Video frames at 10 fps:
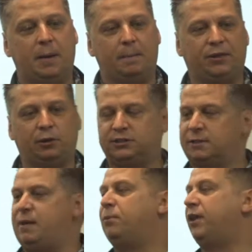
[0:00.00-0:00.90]
But those are the
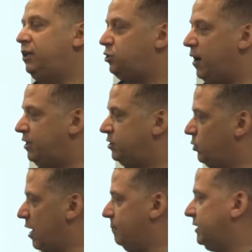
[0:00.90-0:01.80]
people that I try to
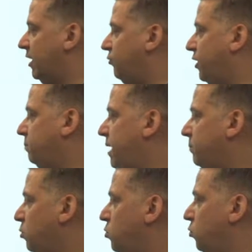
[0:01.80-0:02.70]
surround myself with.
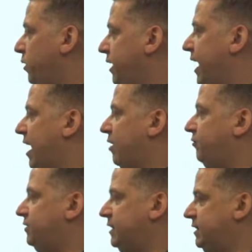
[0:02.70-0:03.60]
People who really have
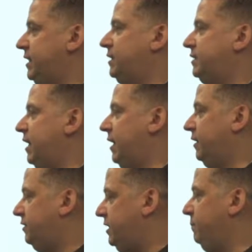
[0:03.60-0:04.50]
success
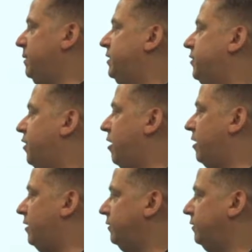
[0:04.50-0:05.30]
deep into their heart.